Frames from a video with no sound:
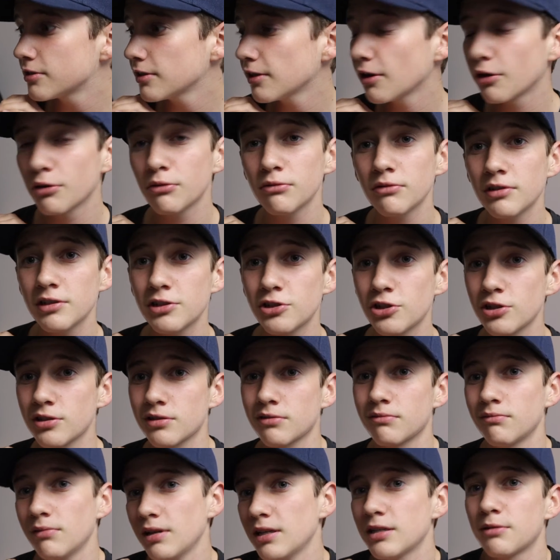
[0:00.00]
you know,
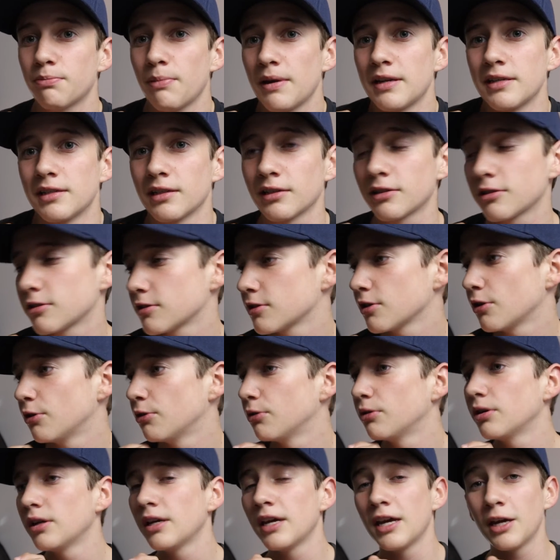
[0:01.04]
it's basic,
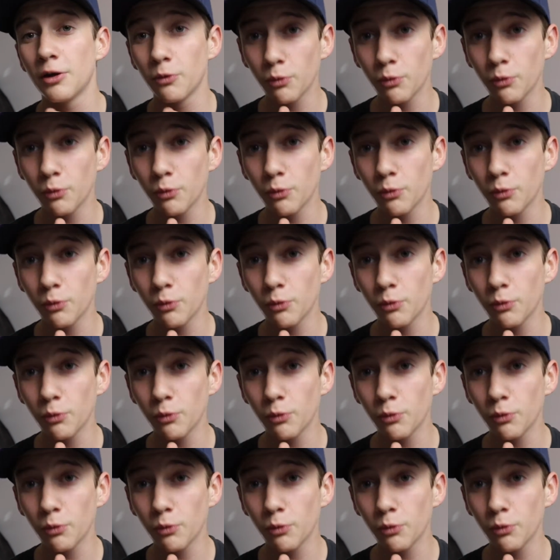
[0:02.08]
so it